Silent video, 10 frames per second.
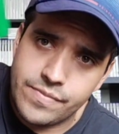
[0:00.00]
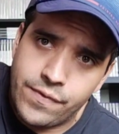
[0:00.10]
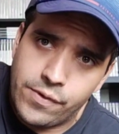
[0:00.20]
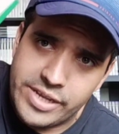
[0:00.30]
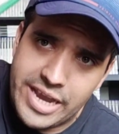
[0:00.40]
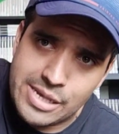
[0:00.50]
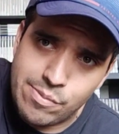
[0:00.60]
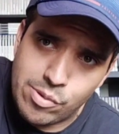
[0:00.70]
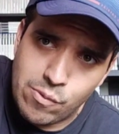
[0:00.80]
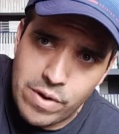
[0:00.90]
for the
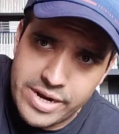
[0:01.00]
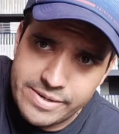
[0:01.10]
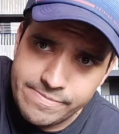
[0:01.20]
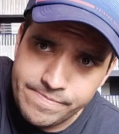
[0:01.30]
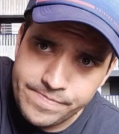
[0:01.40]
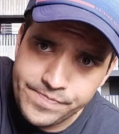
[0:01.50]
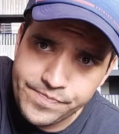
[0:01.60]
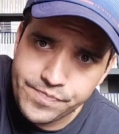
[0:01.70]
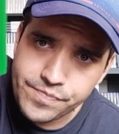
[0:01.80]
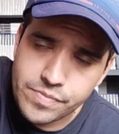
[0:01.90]
Xbox One.
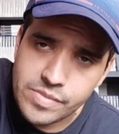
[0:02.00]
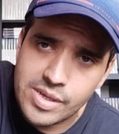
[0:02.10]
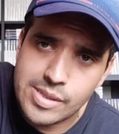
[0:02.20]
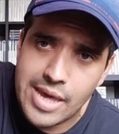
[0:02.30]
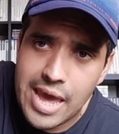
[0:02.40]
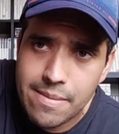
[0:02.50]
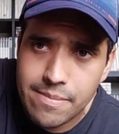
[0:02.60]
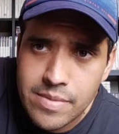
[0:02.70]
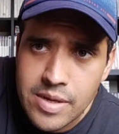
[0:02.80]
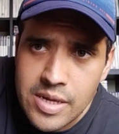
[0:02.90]
This
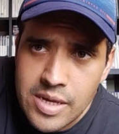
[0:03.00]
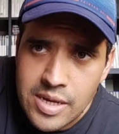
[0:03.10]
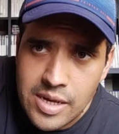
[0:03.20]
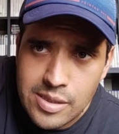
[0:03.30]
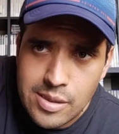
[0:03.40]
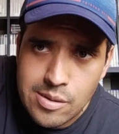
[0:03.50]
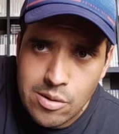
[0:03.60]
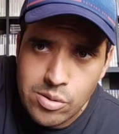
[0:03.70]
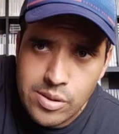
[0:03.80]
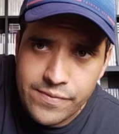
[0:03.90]
game is
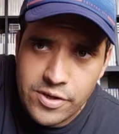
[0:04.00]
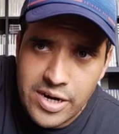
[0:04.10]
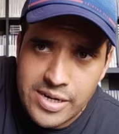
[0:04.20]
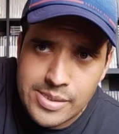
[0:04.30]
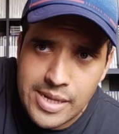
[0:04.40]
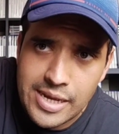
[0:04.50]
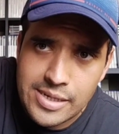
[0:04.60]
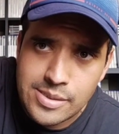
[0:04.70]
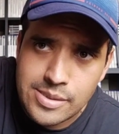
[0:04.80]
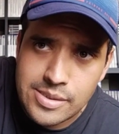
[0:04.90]
exclusive to the United
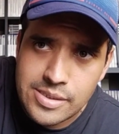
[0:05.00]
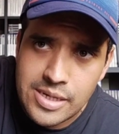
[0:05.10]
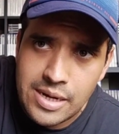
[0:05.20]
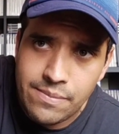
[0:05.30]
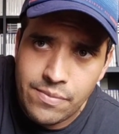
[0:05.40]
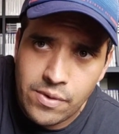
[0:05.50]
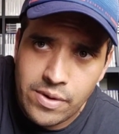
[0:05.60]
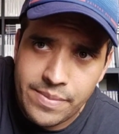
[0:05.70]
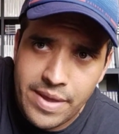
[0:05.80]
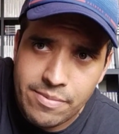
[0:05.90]
States. I'm not
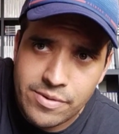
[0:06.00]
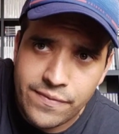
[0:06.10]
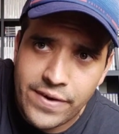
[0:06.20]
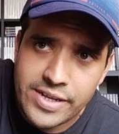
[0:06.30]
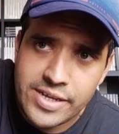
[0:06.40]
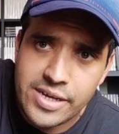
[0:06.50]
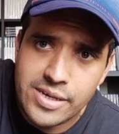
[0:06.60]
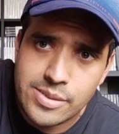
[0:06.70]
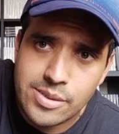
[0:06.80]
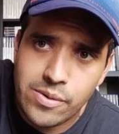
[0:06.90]
gonna be able to find it
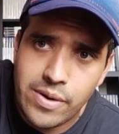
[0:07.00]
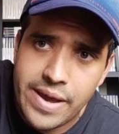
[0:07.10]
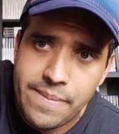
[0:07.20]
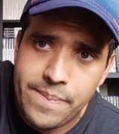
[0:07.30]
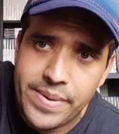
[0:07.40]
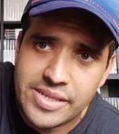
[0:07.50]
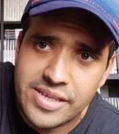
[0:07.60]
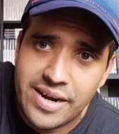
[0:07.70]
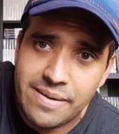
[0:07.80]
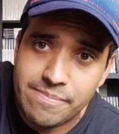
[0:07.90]
here, so I
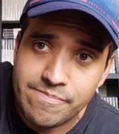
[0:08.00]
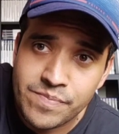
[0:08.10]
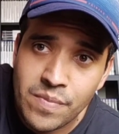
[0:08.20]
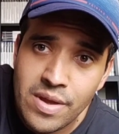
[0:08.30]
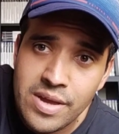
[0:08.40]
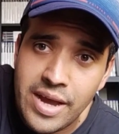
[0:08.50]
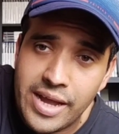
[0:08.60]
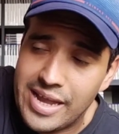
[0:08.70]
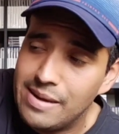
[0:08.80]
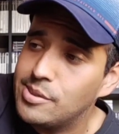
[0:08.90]
picked it up
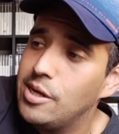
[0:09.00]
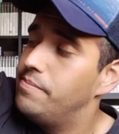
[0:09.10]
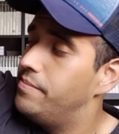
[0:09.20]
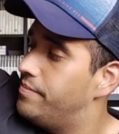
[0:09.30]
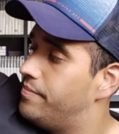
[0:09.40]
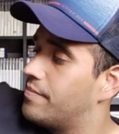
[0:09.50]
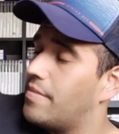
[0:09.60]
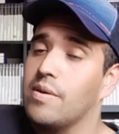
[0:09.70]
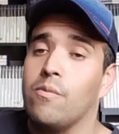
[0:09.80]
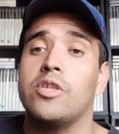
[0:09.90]
at GameStop,
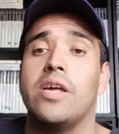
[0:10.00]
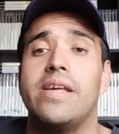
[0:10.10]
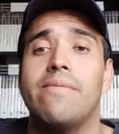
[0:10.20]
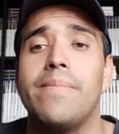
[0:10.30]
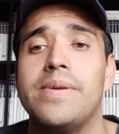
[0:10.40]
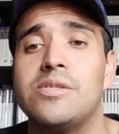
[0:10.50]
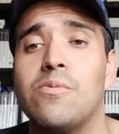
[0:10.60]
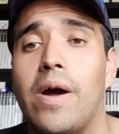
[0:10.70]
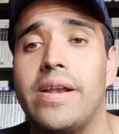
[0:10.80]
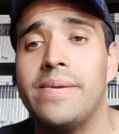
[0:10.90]
which I've never been
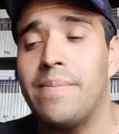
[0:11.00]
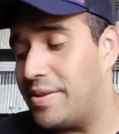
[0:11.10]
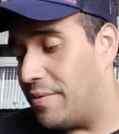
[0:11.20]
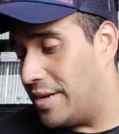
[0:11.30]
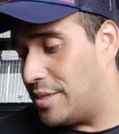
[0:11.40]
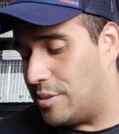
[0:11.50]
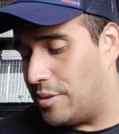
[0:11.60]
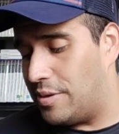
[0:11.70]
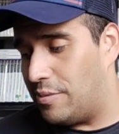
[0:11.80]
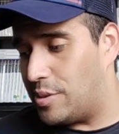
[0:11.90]
to one, by the way,
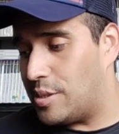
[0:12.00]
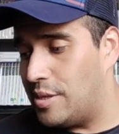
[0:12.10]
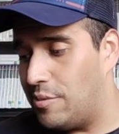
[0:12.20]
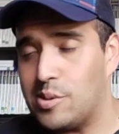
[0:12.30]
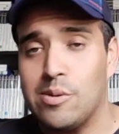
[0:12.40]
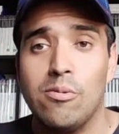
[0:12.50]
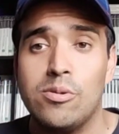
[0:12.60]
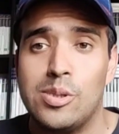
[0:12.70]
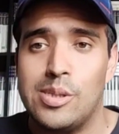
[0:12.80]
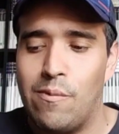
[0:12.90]
so it was
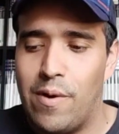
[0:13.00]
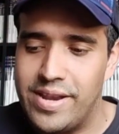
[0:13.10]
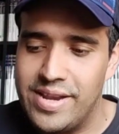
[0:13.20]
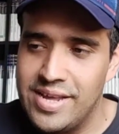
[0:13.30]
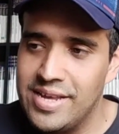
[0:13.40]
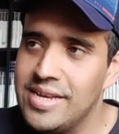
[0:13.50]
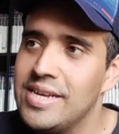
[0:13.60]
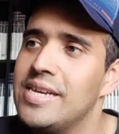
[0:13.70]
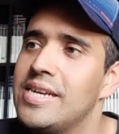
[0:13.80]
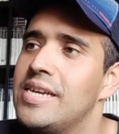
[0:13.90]
cool to see one
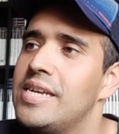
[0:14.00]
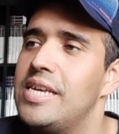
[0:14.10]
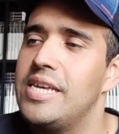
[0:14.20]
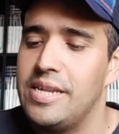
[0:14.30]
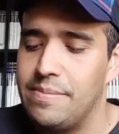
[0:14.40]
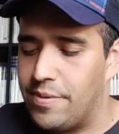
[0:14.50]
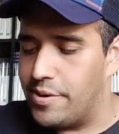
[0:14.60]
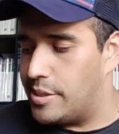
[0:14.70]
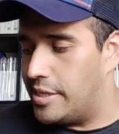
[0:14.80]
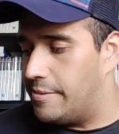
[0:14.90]
in
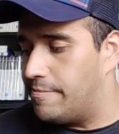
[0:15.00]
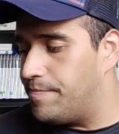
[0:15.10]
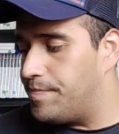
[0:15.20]
person.